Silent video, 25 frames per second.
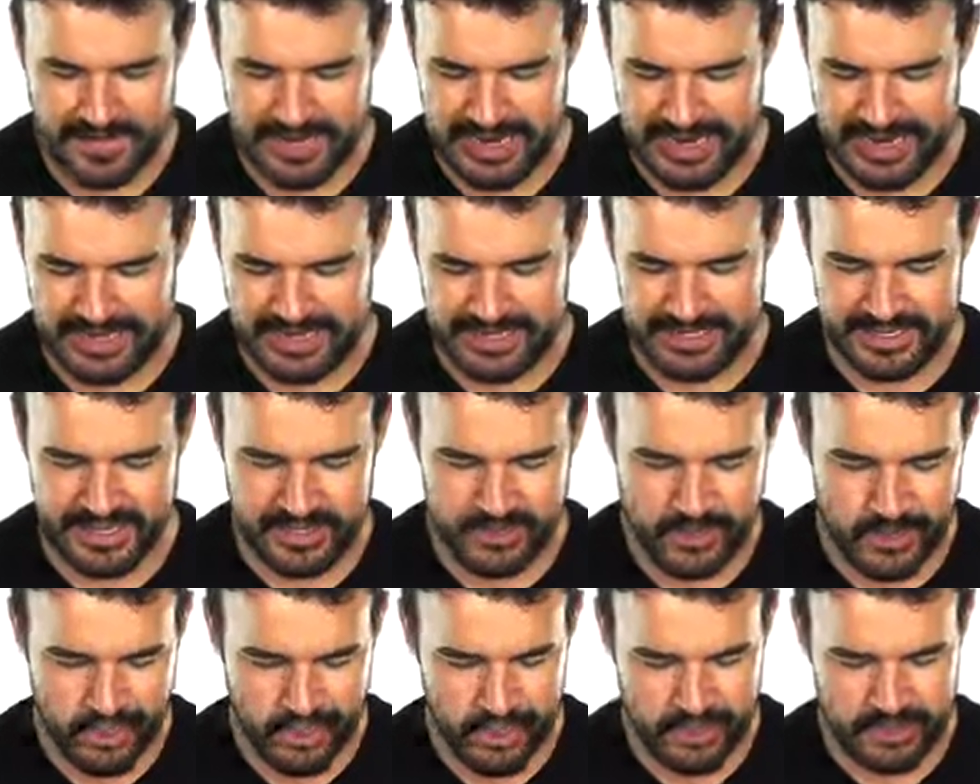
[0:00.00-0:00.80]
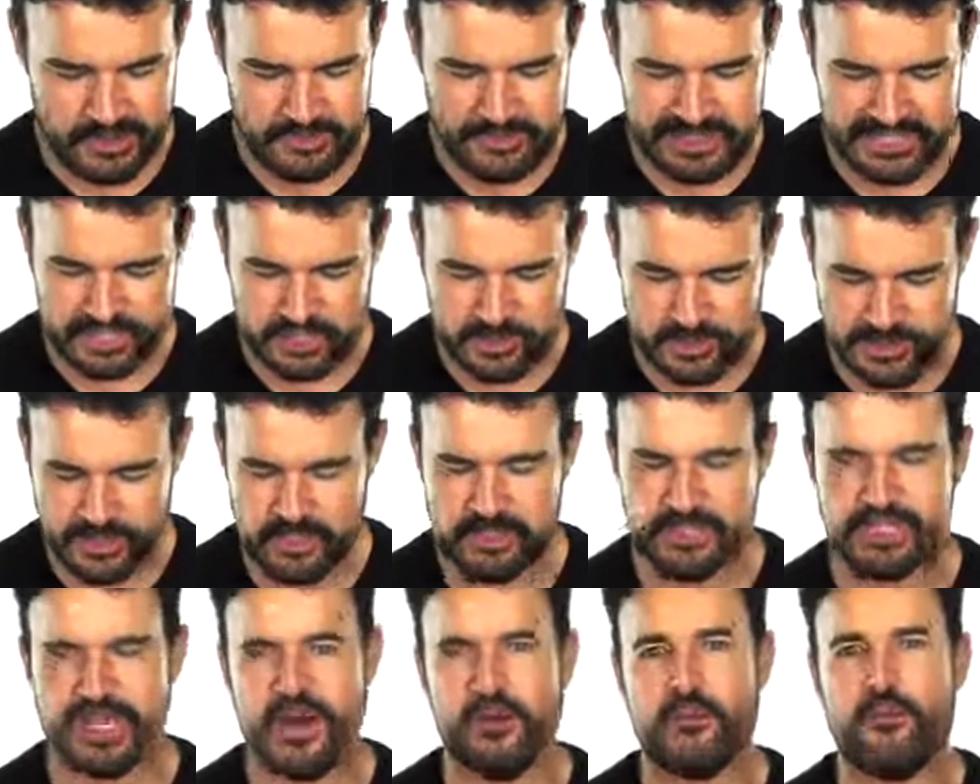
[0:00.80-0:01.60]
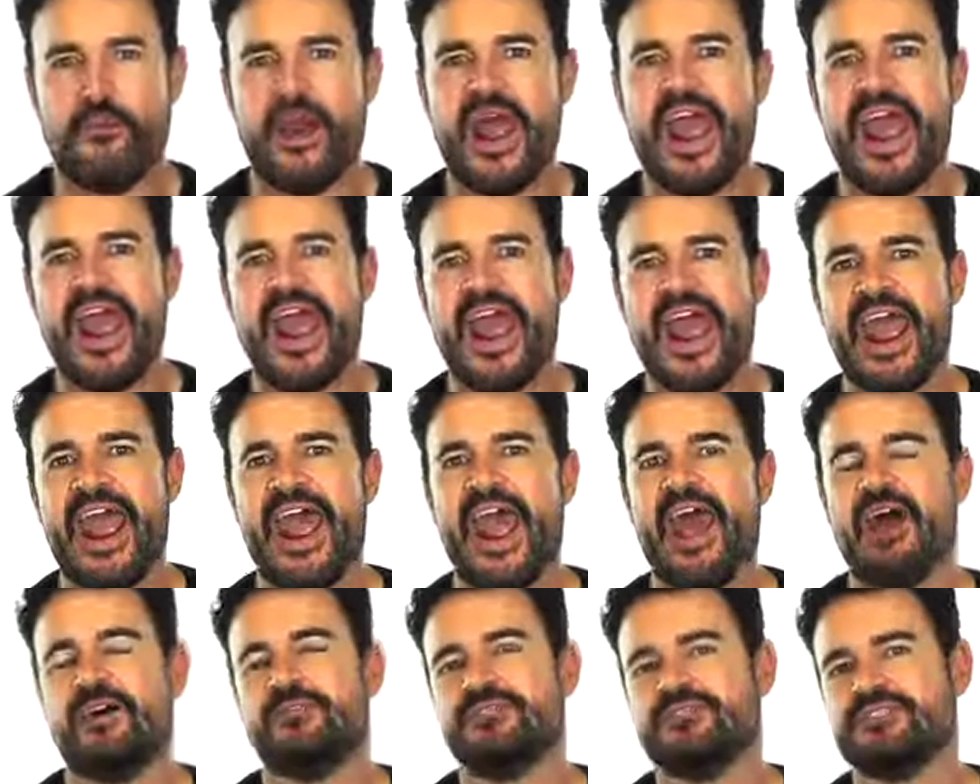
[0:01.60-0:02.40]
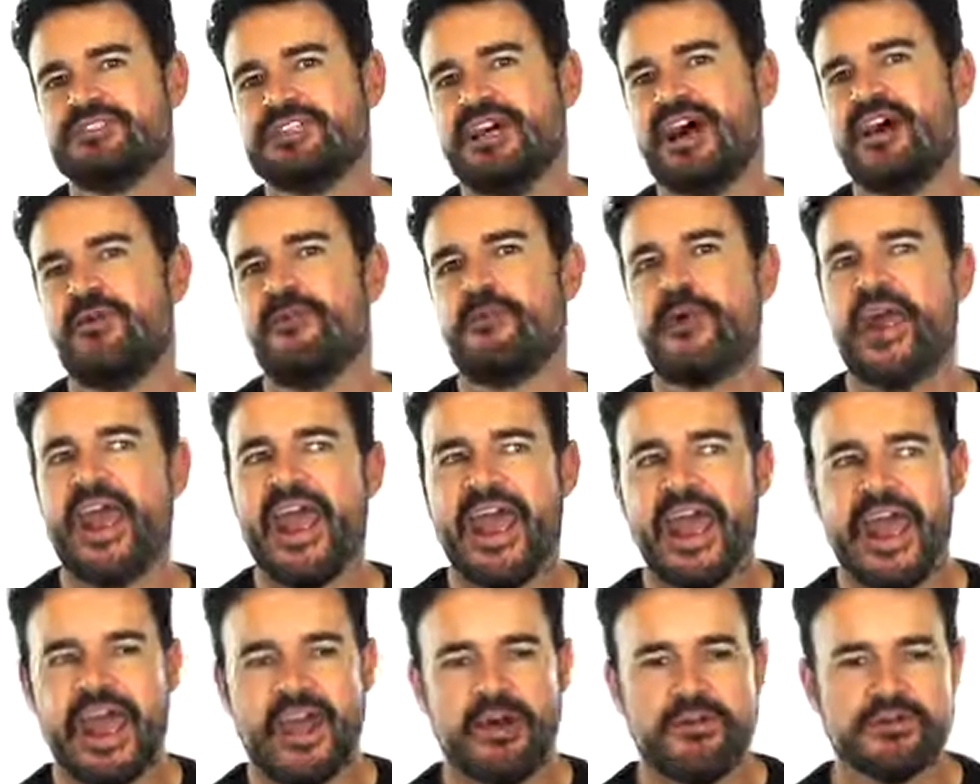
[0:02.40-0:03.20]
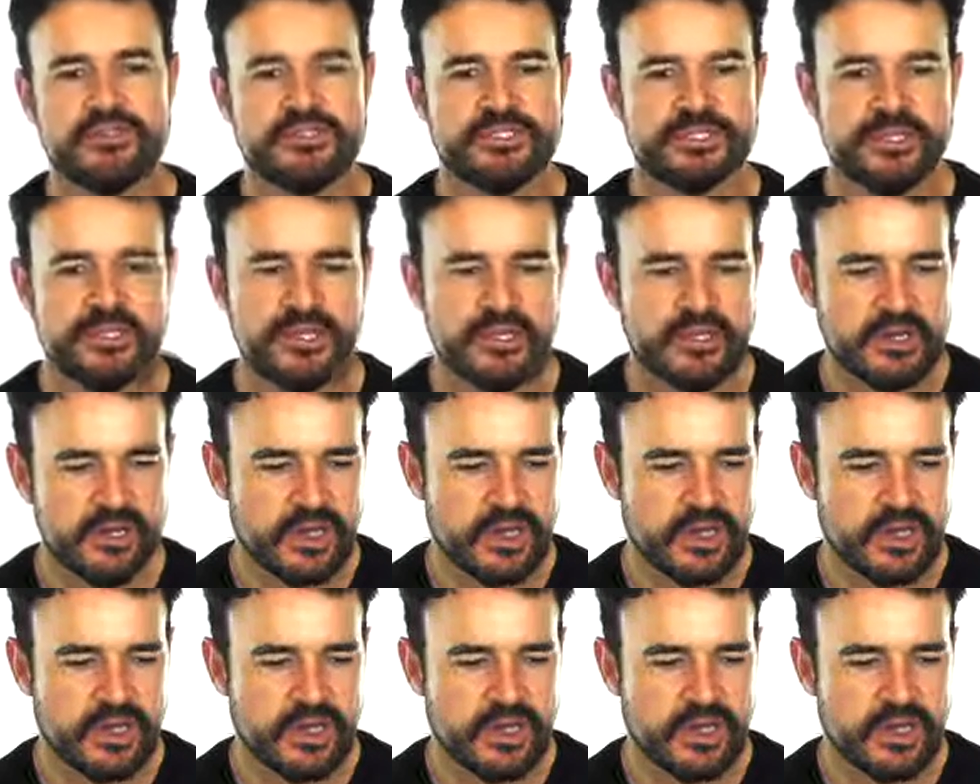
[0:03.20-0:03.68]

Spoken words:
Alrededor, más o menos, around.